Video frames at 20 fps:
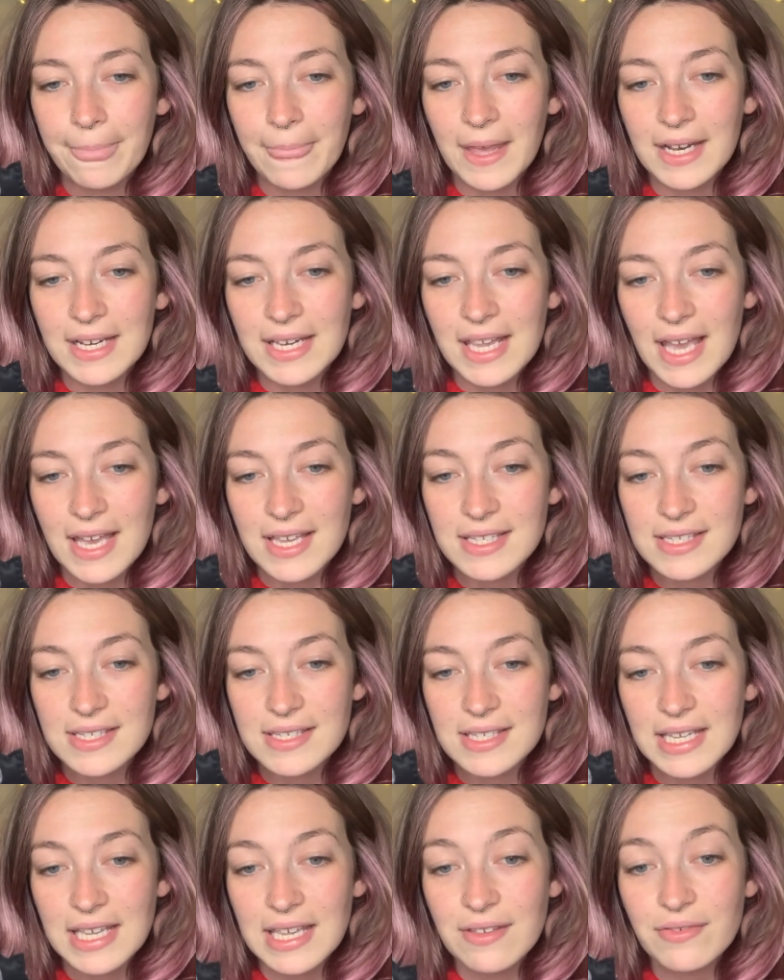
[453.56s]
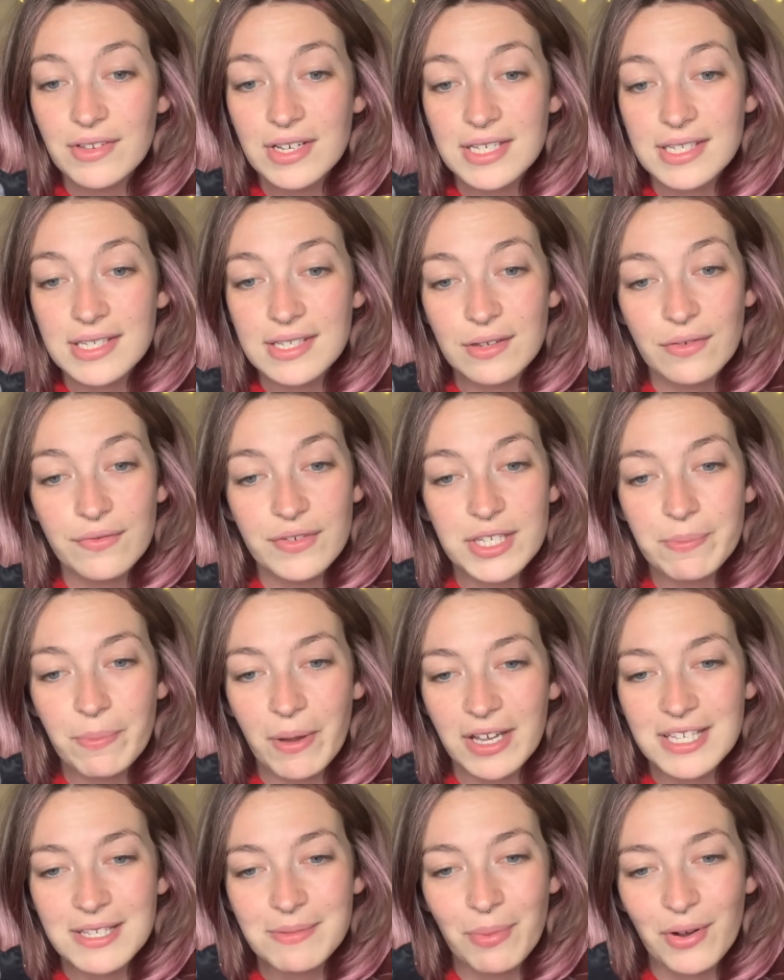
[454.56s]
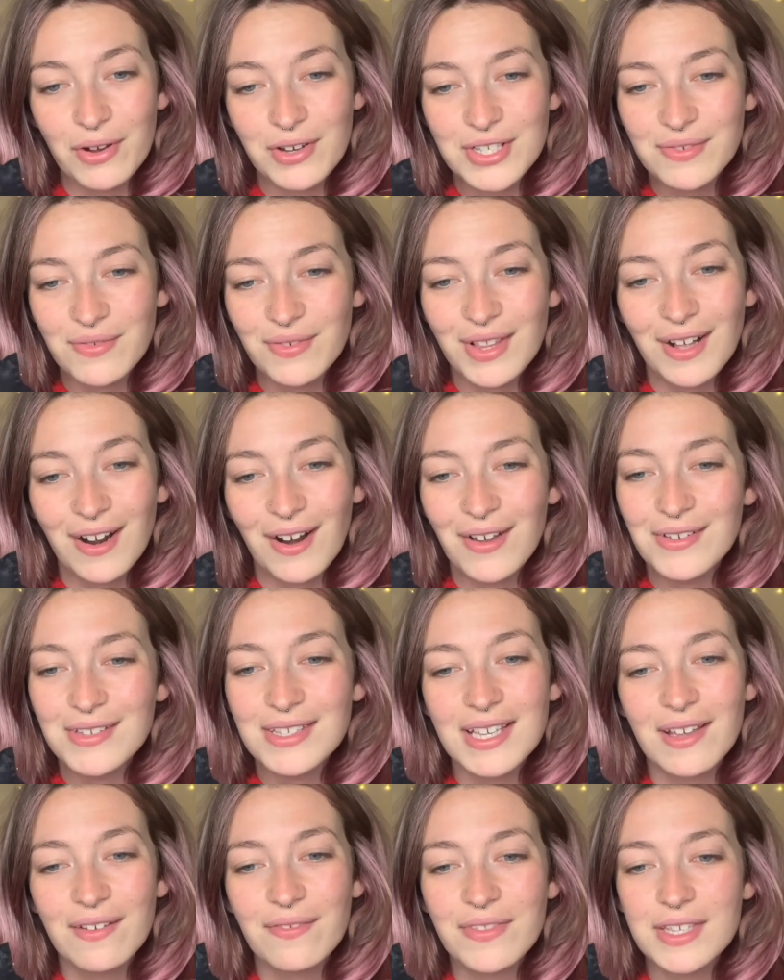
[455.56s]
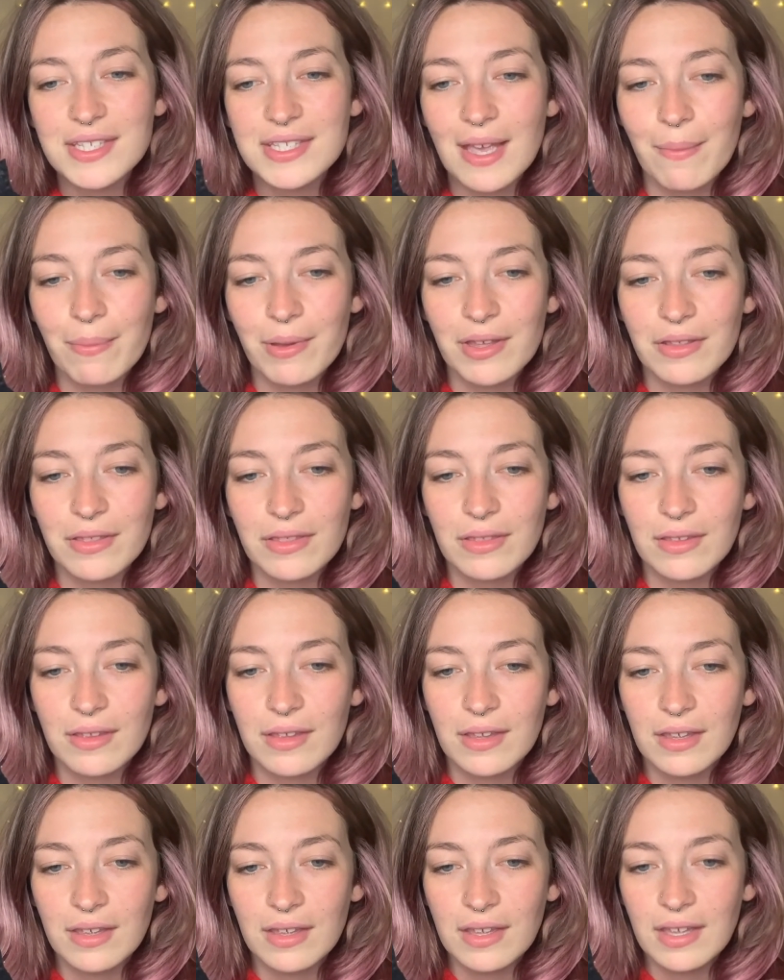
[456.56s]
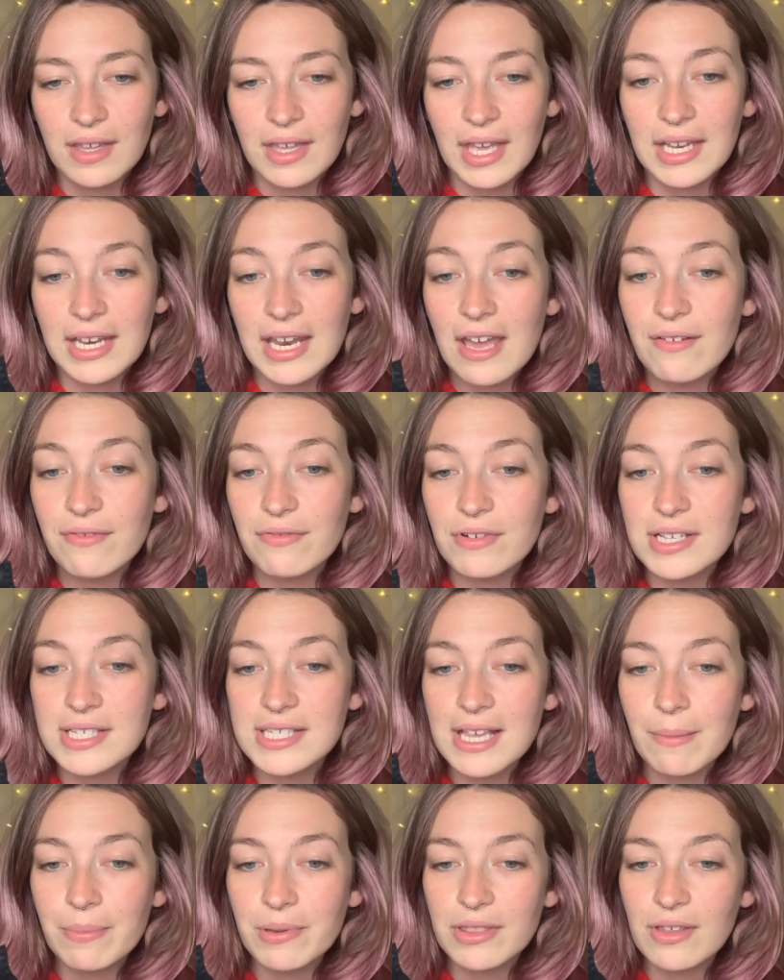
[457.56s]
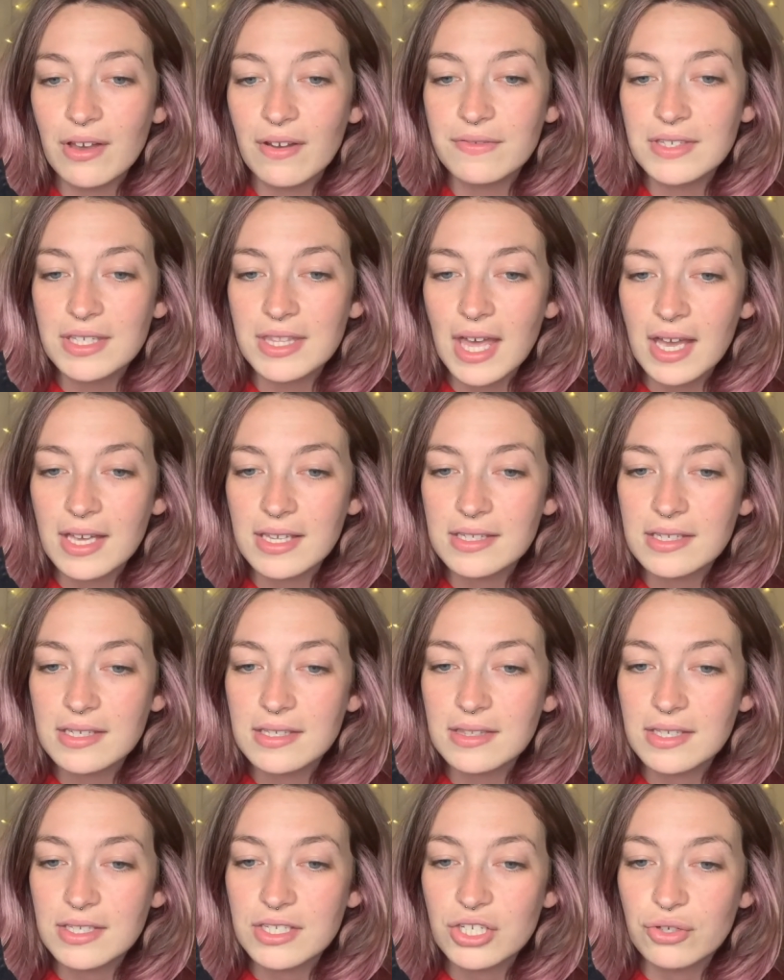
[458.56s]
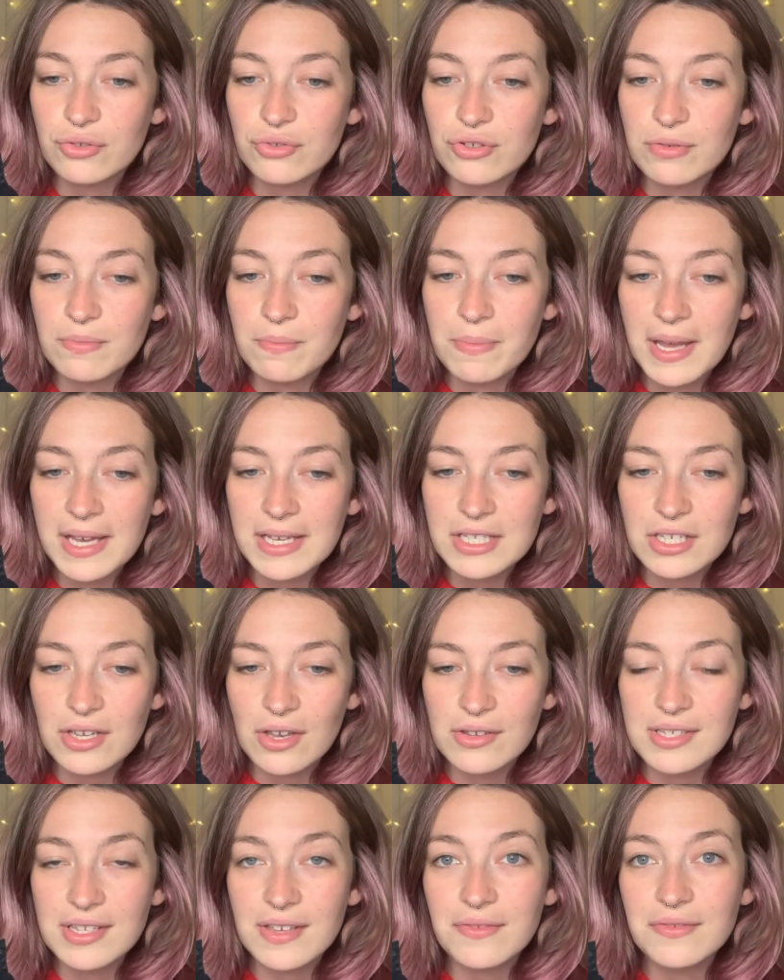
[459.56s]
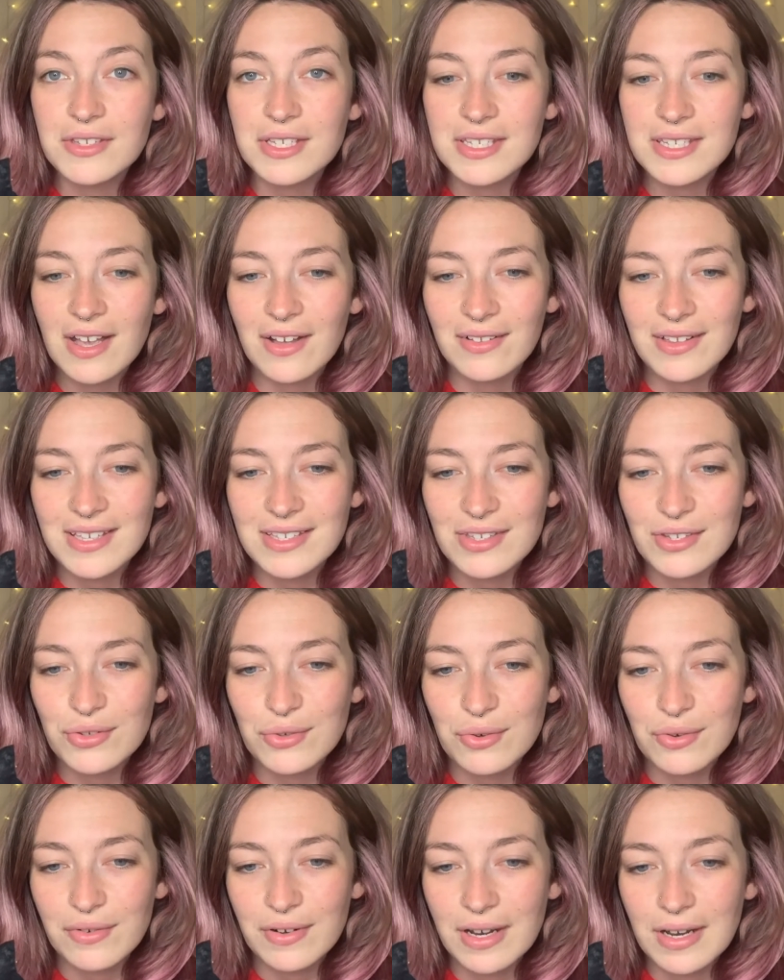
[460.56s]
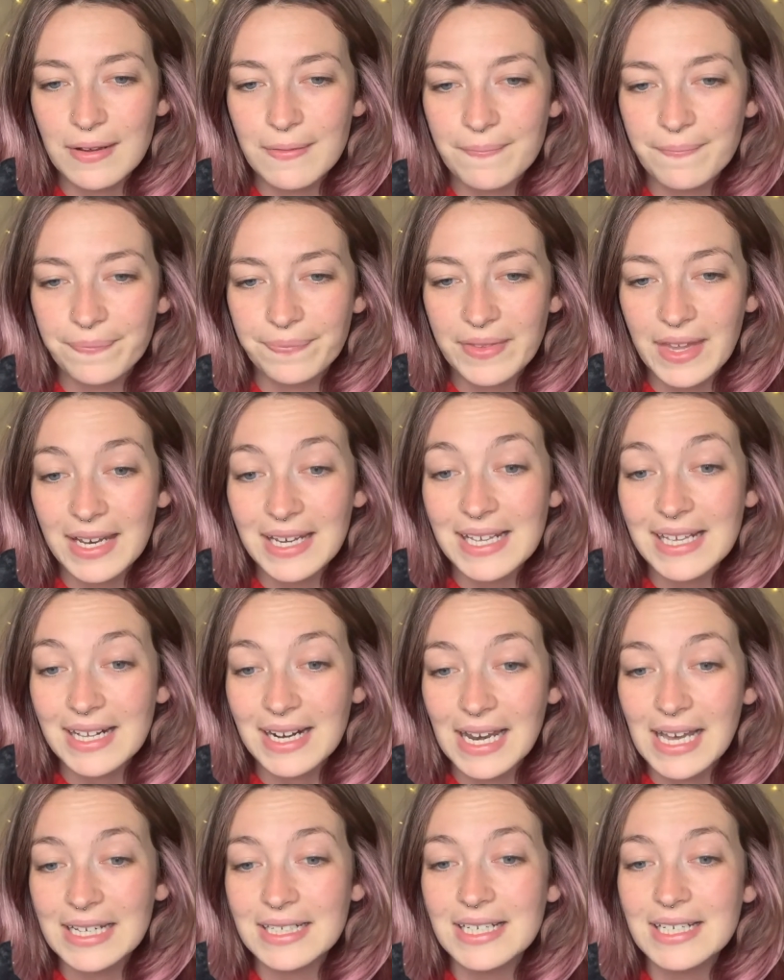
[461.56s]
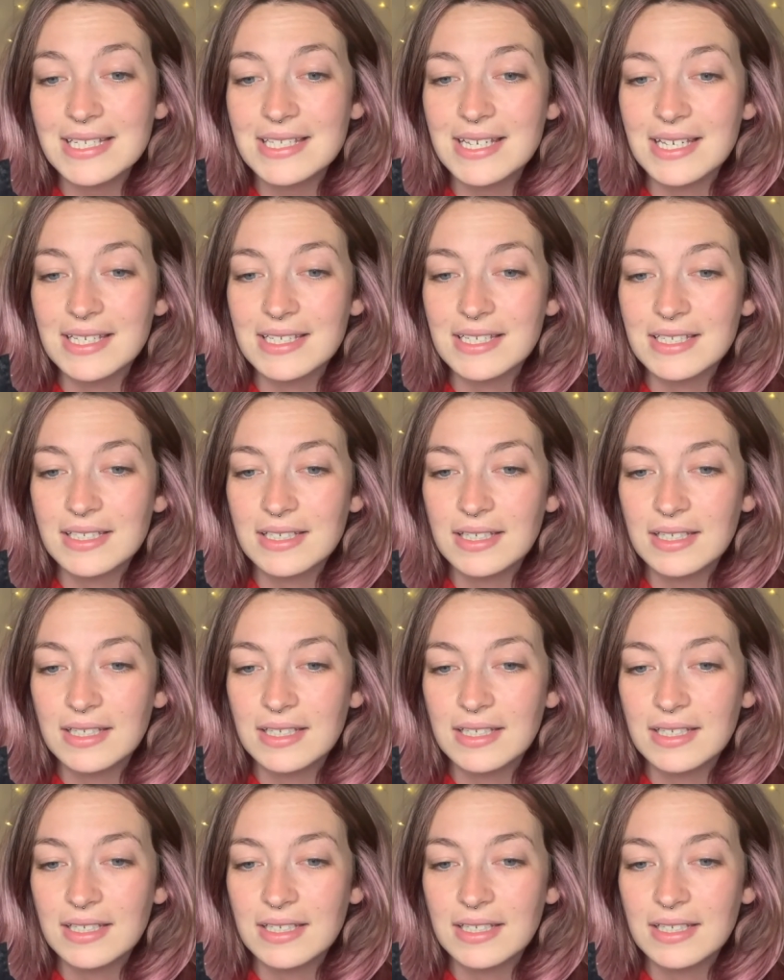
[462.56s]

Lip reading: and yes, even a silver spice box for the closing of the Sabbath. And every Sabbath after that, the children begged Yosef to tell his story, and he gladly did,